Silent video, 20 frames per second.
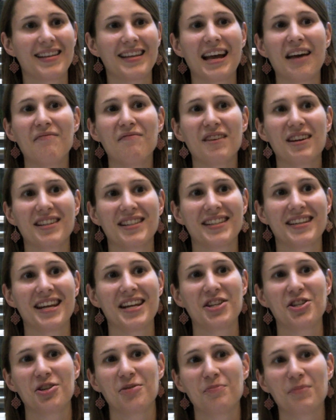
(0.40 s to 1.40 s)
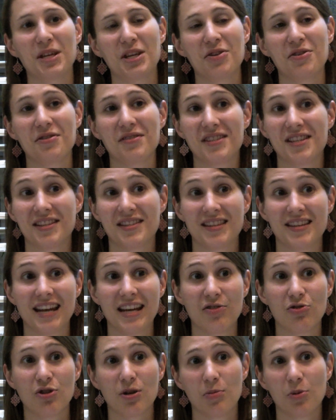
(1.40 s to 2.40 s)
Can vaccination be used as an
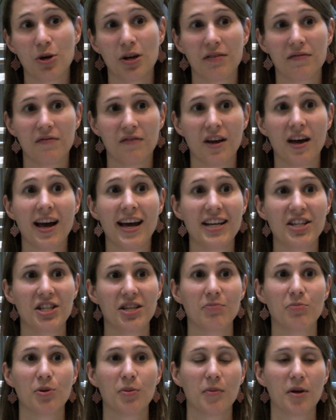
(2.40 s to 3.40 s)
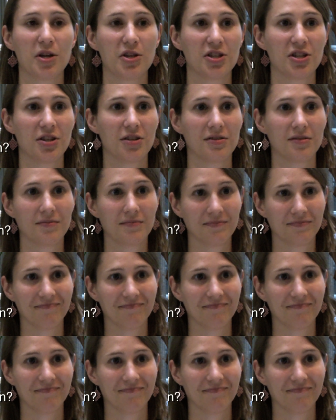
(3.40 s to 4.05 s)
entry point for hygiene promotion?